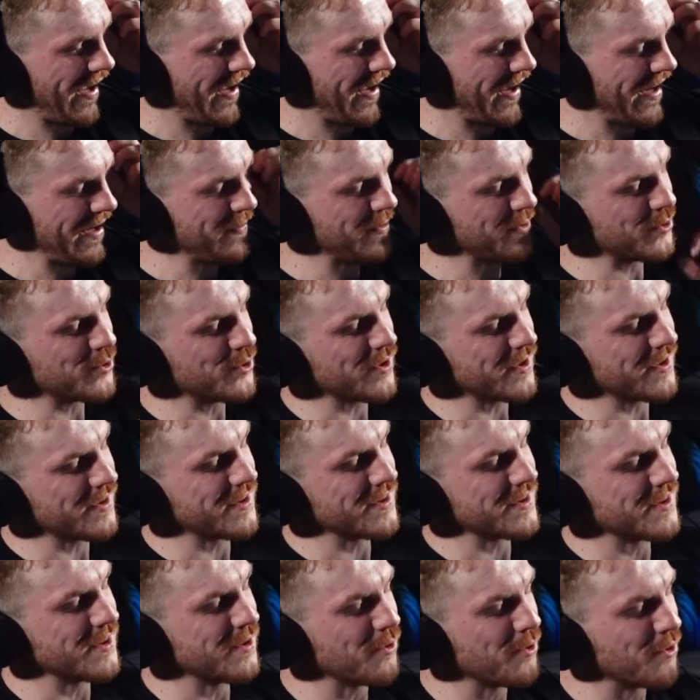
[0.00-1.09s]
I'm intrigued to
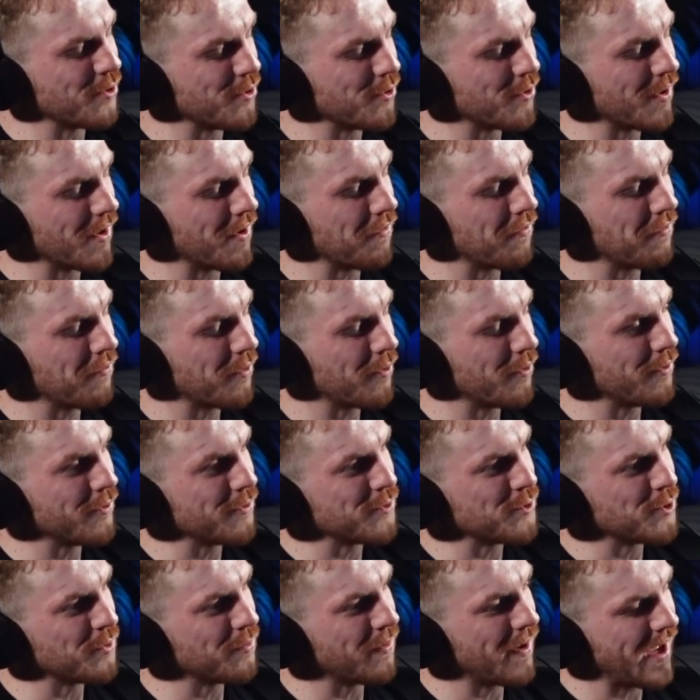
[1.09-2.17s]
see who you have for Odd
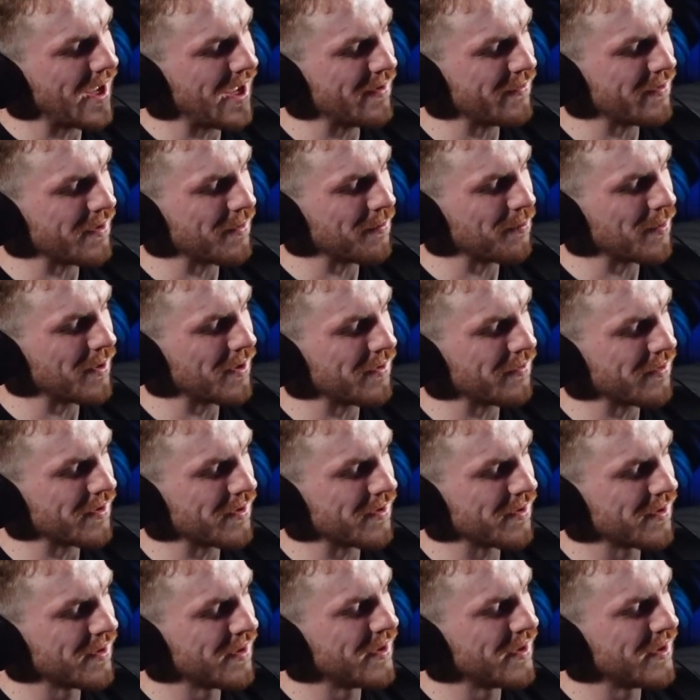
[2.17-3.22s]
Job. I have a bit of a